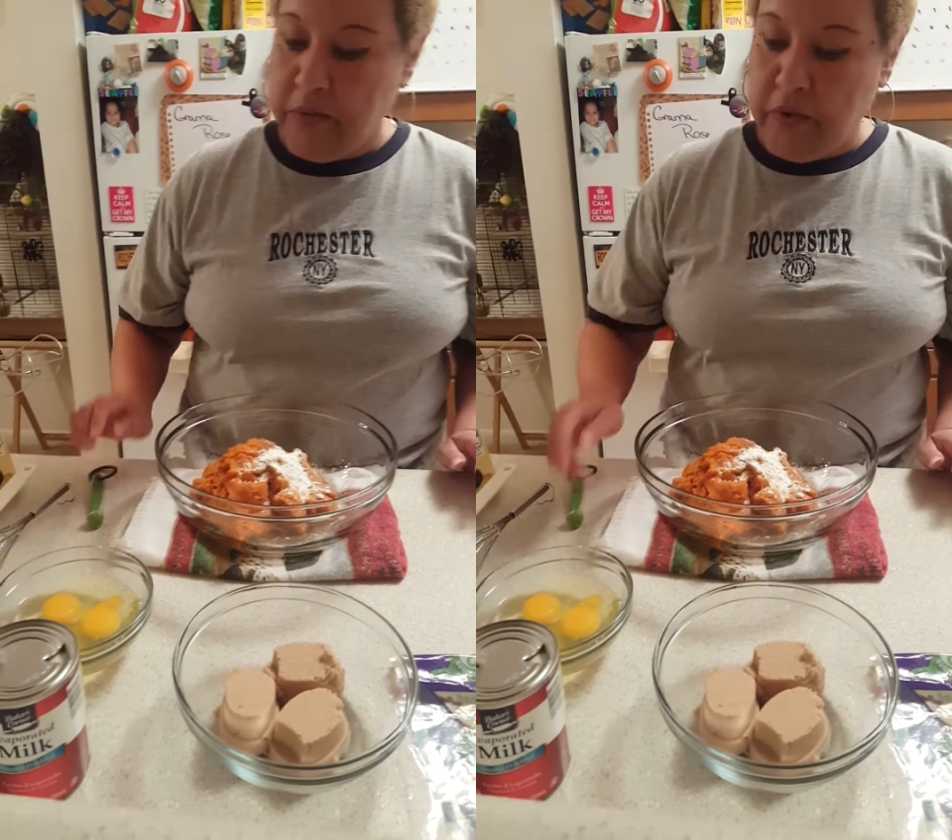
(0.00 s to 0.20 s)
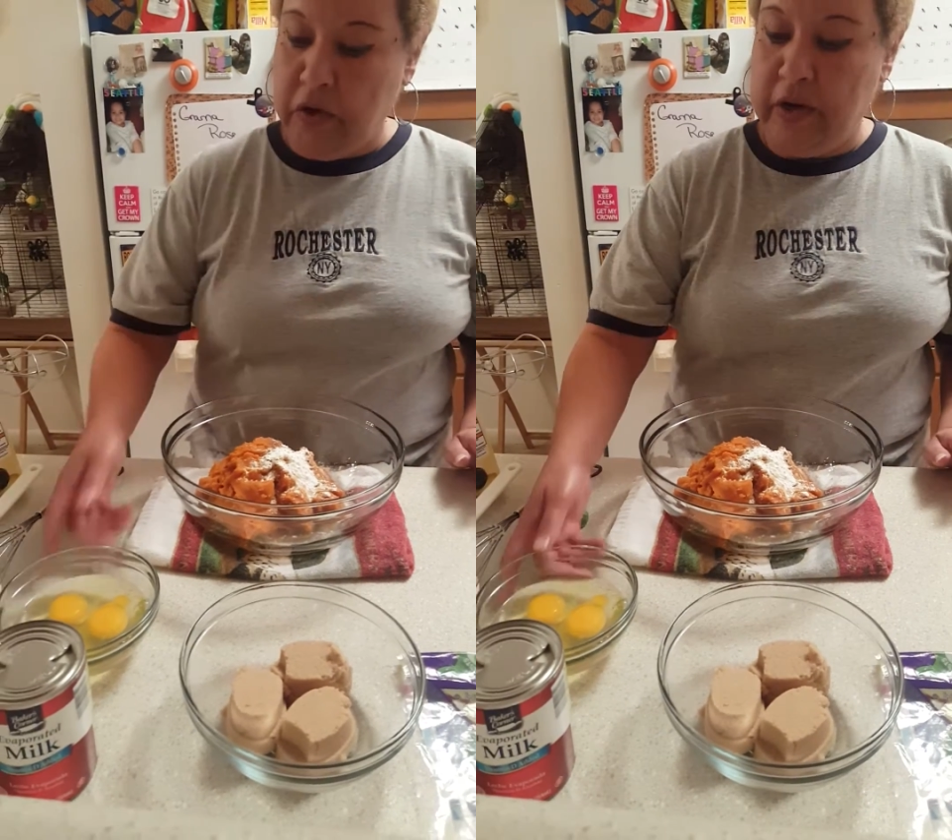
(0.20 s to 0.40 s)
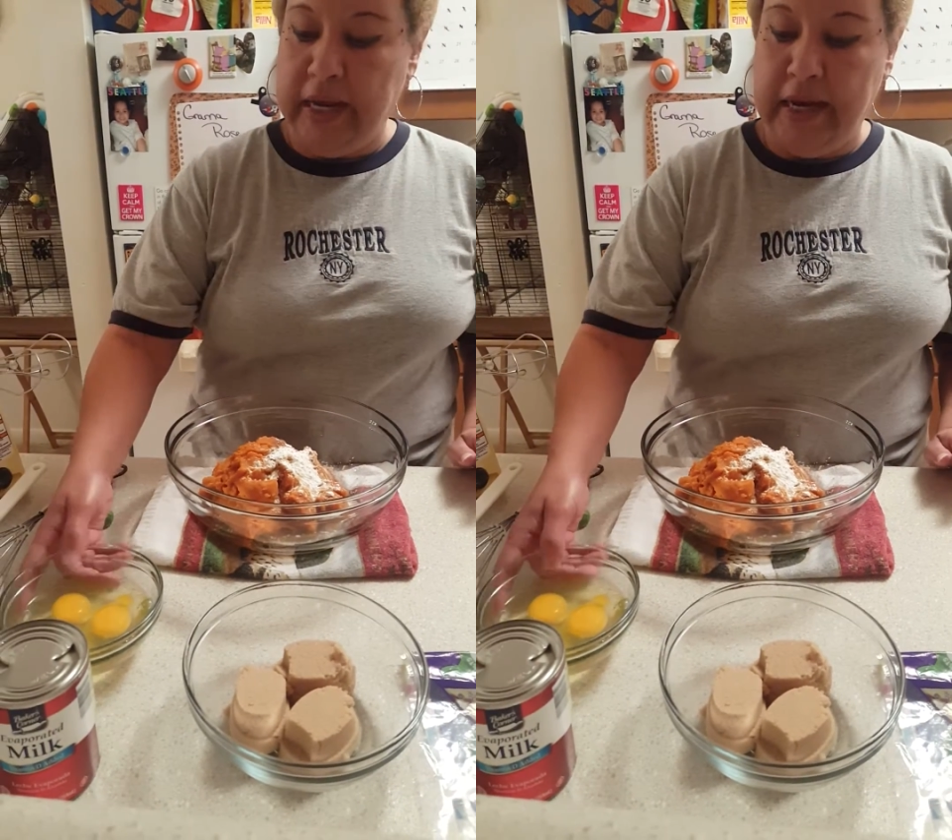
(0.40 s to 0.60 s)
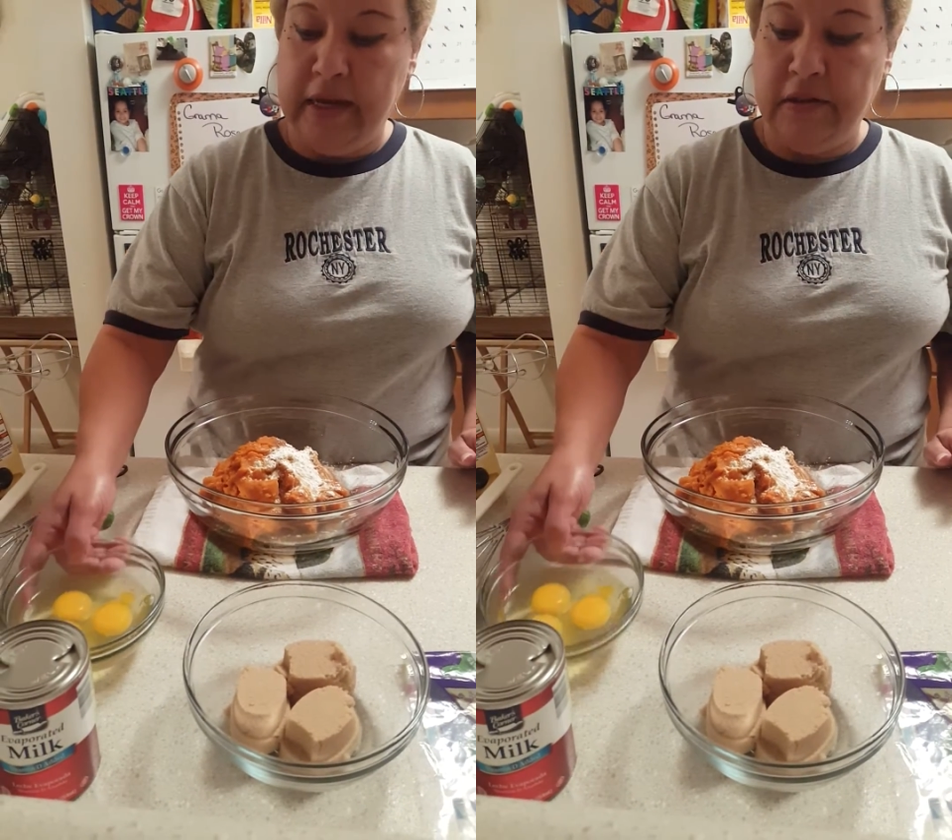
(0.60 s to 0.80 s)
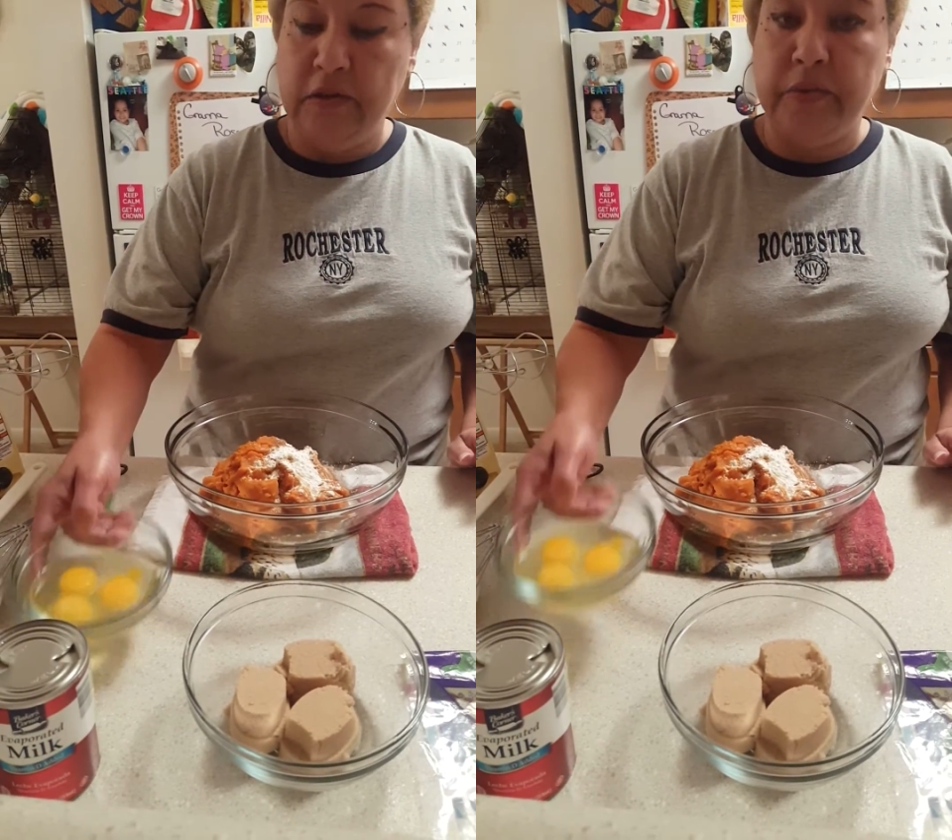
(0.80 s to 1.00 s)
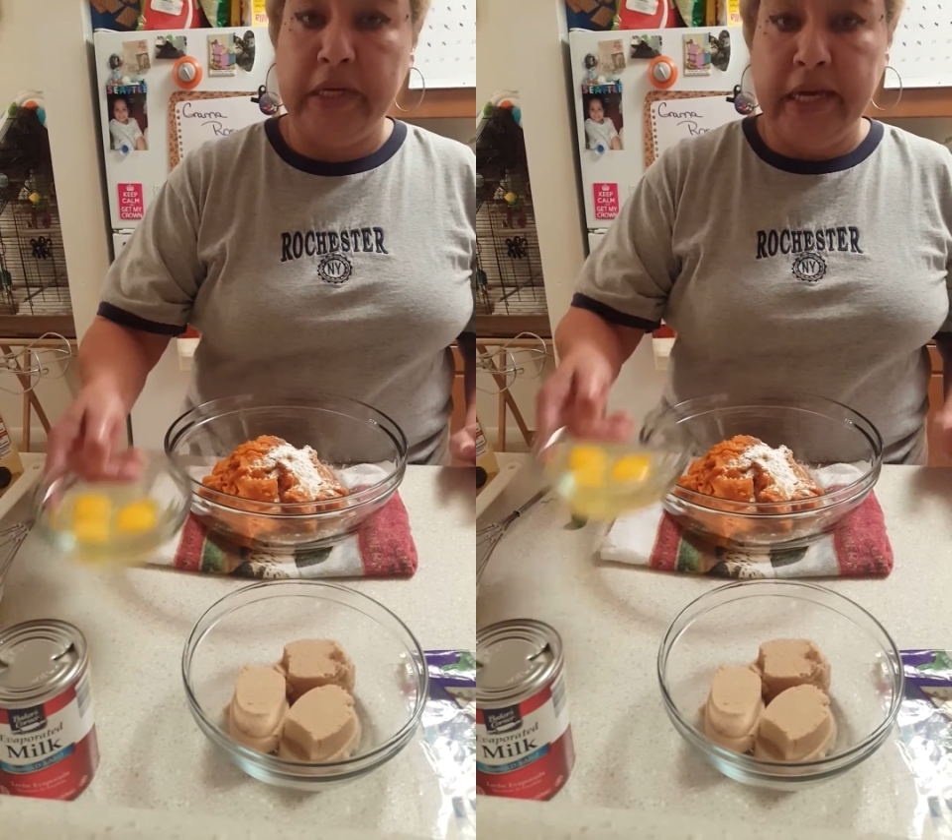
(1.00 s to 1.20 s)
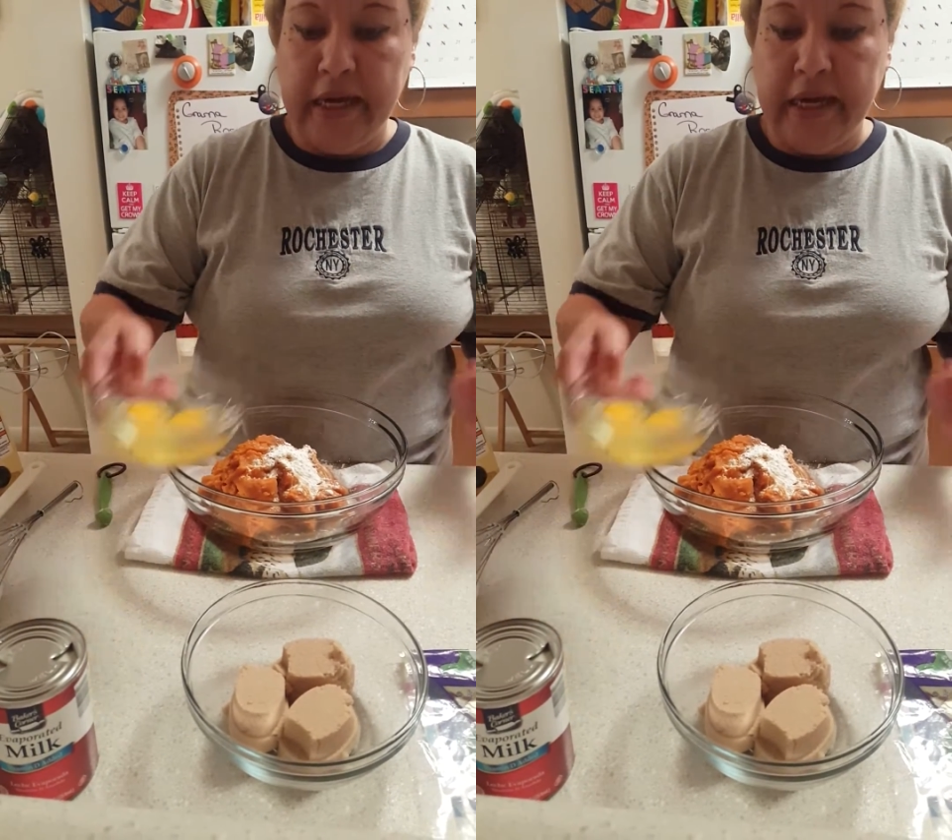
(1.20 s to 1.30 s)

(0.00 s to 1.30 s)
You're going to add 3